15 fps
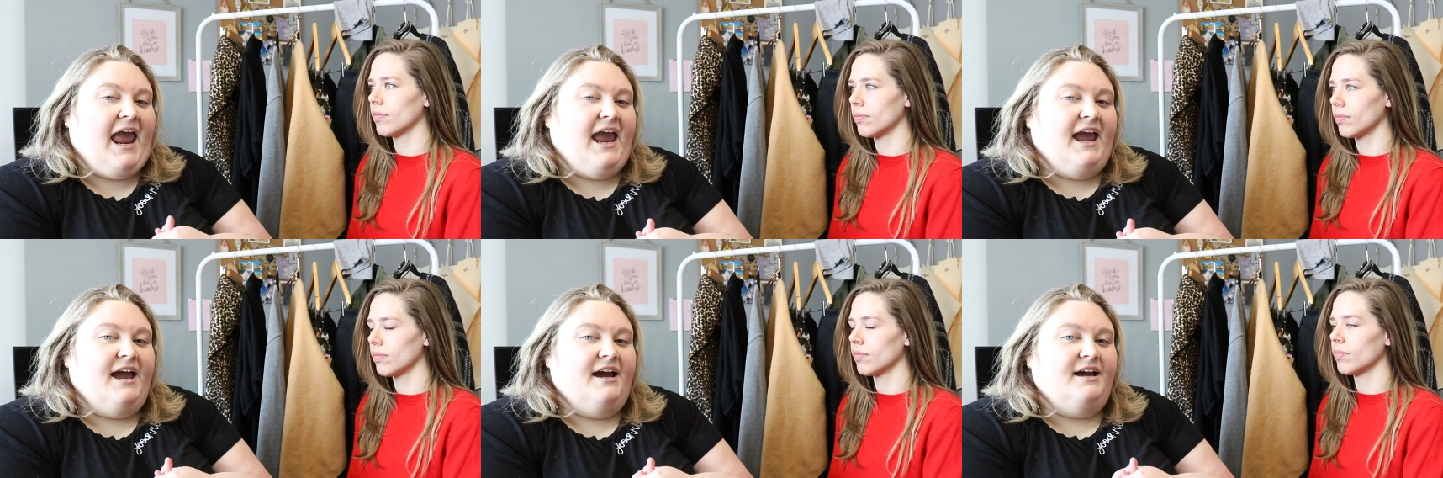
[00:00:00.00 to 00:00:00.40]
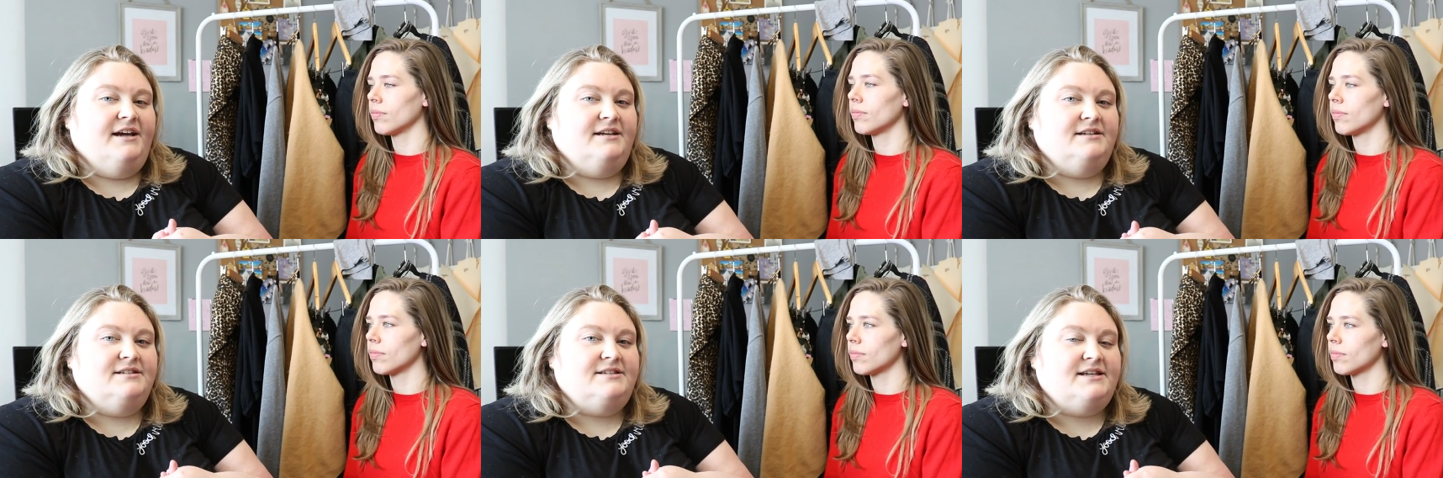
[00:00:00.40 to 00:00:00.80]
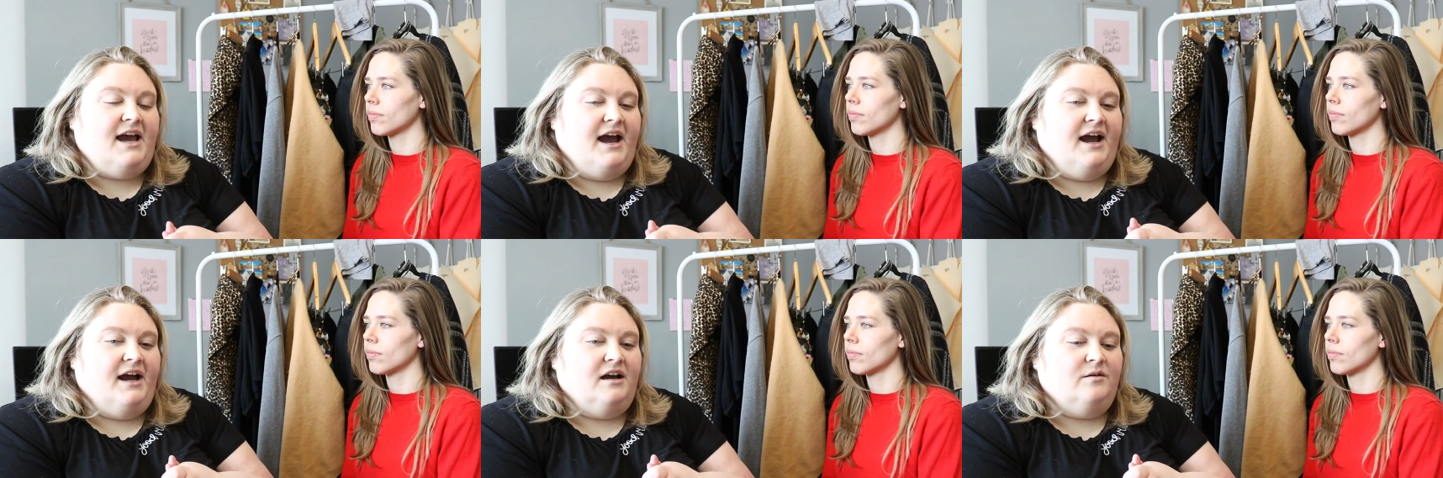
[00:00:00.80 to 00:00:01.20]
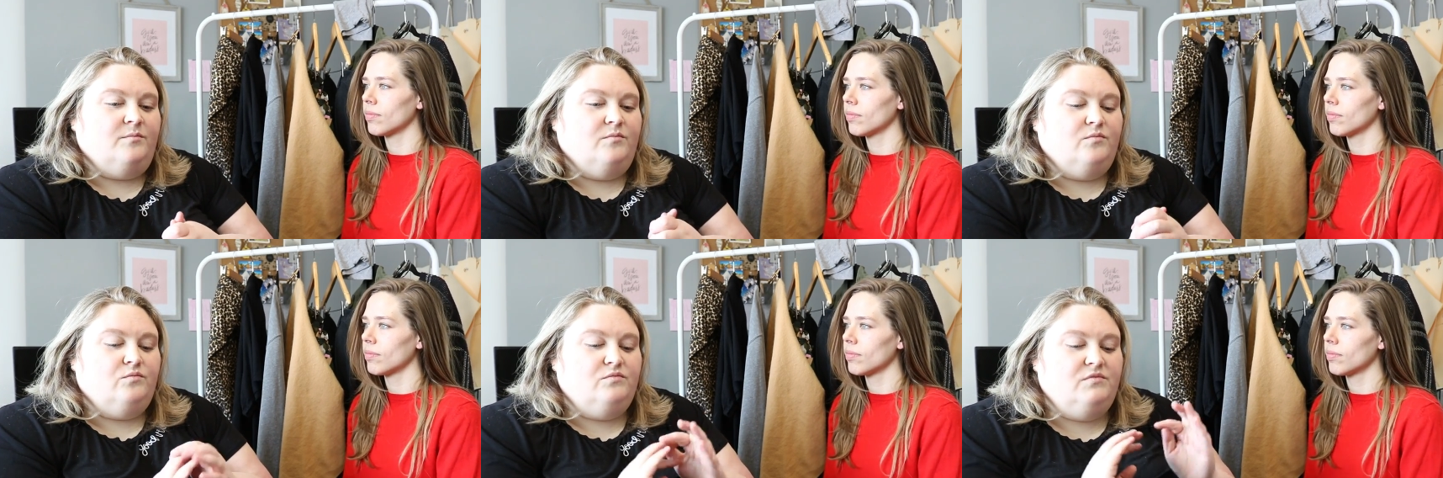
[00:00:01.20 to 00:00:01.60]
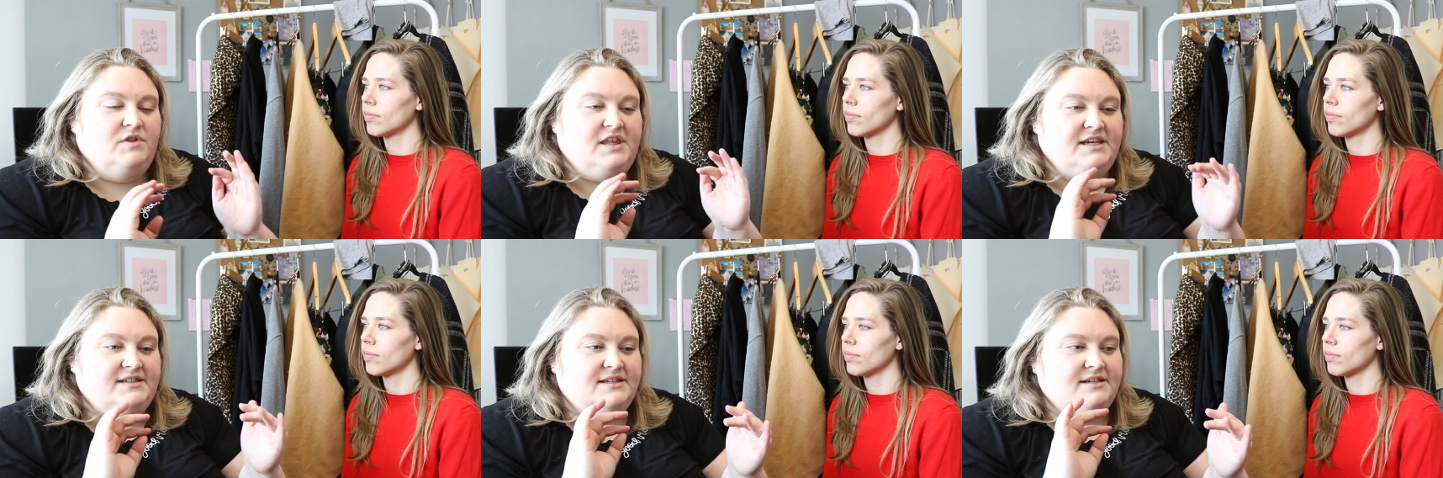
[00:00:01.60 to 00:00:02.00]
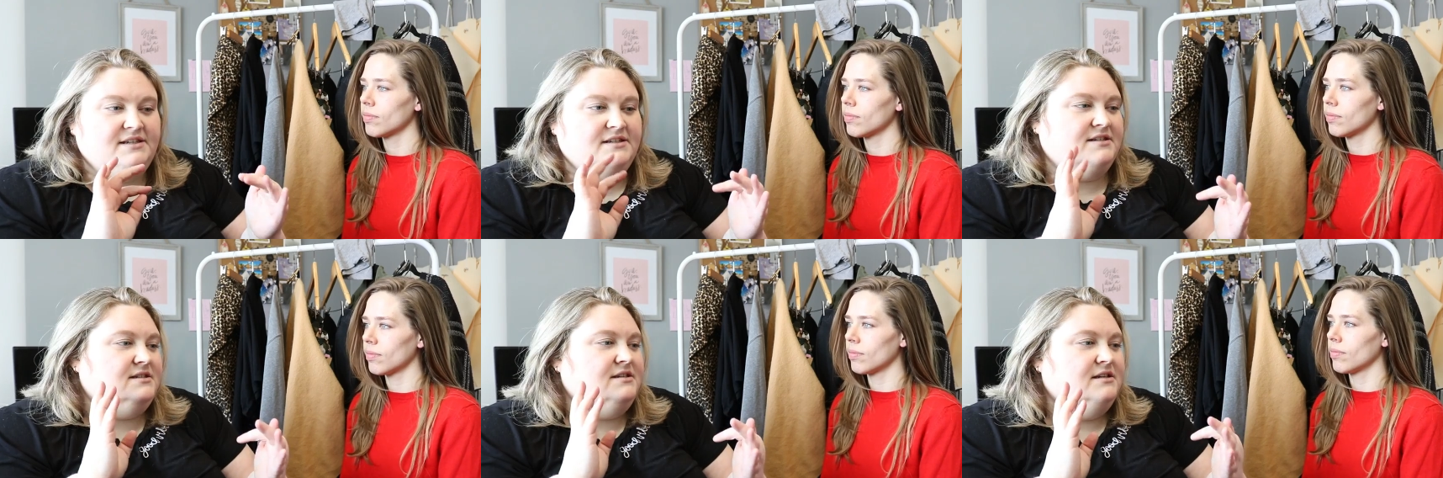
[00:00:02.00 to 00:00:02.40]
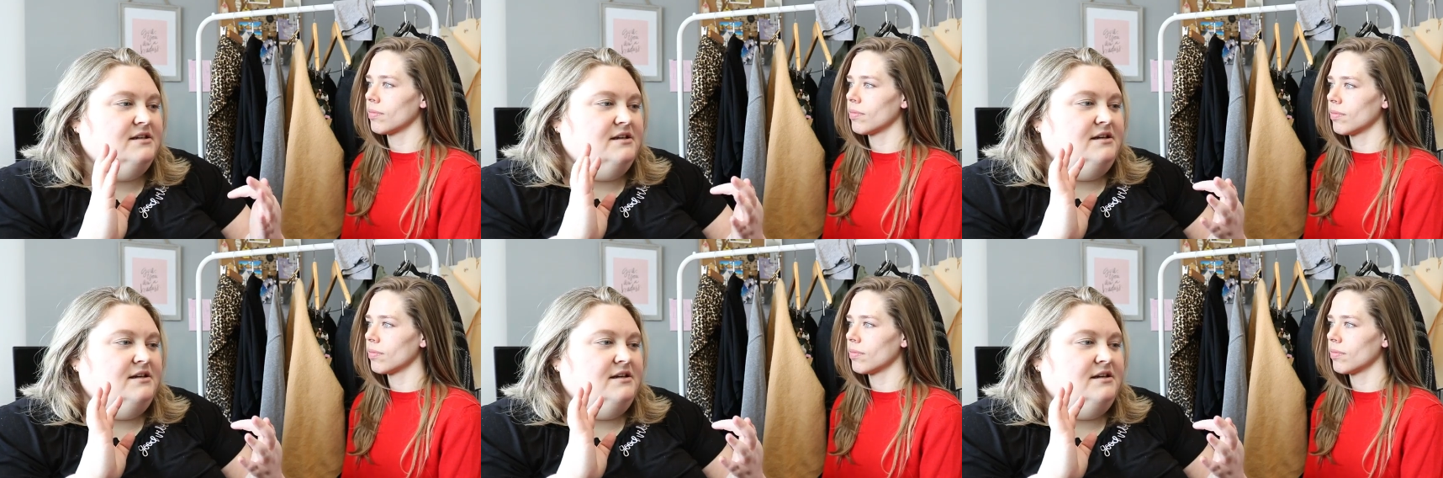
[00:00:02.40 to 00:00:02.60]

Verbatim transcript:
Speaker 1: and um, this is